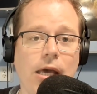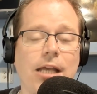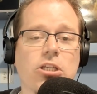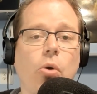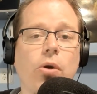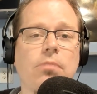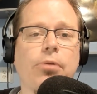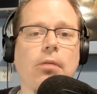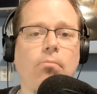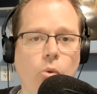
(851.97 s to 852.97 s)
It's going to
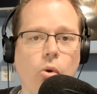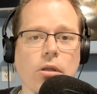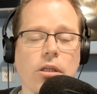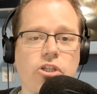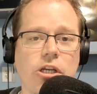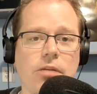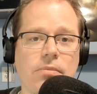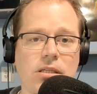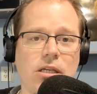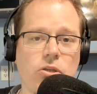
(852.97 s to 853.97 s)
bring more
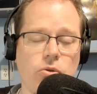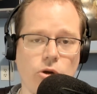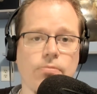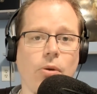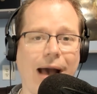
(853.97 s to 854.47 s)
legitimacy to crypto